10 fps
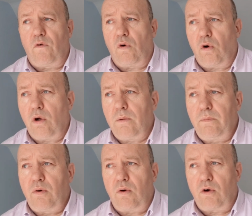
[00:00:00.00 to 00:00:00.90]
for
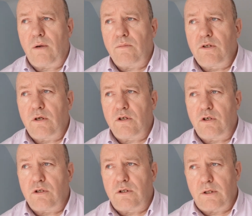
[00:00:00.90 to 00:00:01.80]
programs
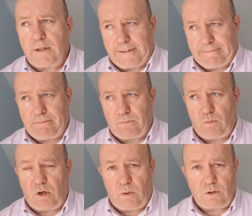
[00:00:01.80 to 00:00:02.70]
such as
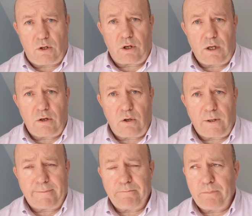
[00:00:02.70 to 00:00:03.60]
what I was looking at
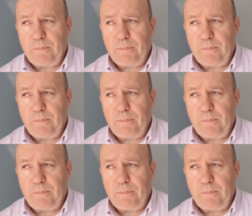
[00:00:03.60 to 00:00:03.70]
doing.